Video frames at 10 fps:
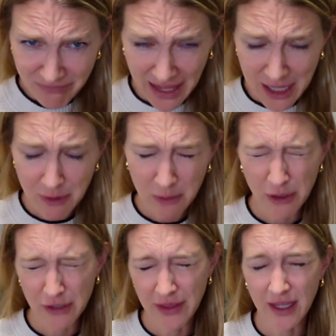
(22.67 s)
And when
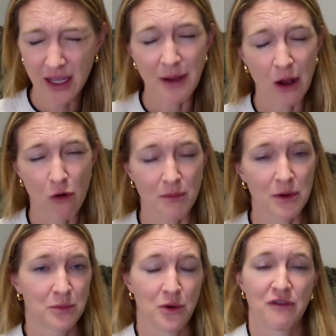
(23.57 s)
we're thinking about
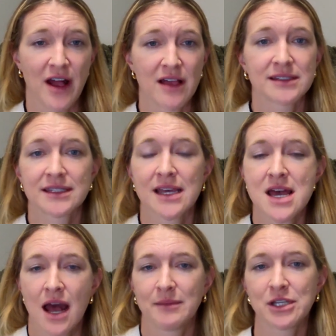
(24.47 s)
hormone profiles,
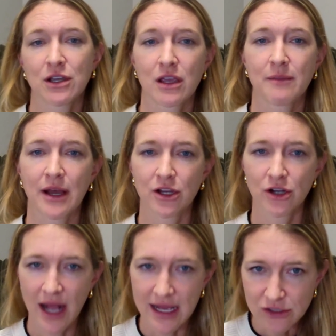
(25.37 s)
I'm talking about your
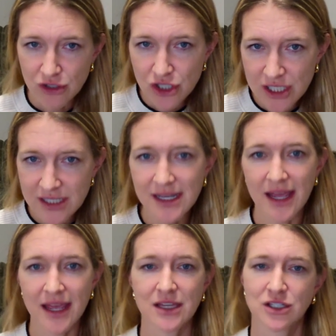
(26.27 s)

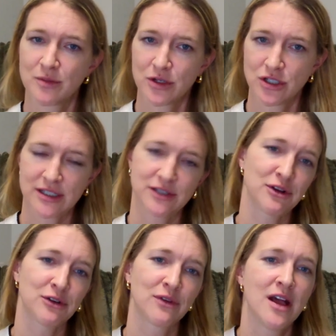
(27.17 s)
estrogen and your
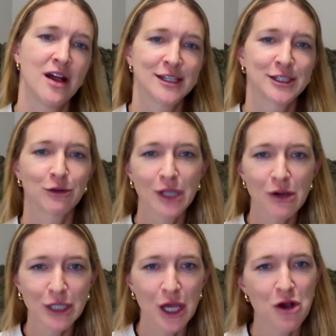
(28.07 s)
progesterone. So
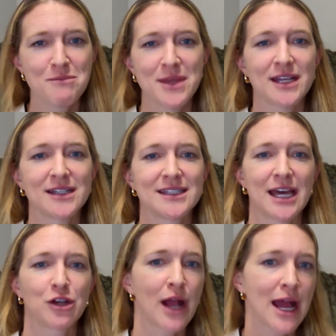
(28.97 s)
low-low means
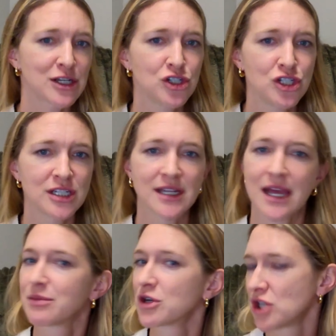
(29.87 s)
that your estrogen
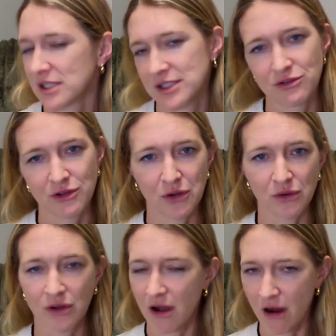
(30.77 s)
and
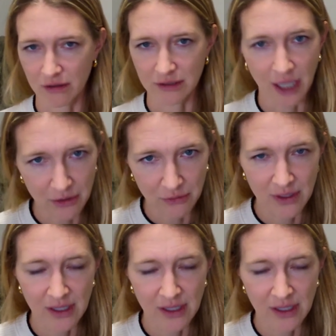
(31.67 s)
progesterone are low.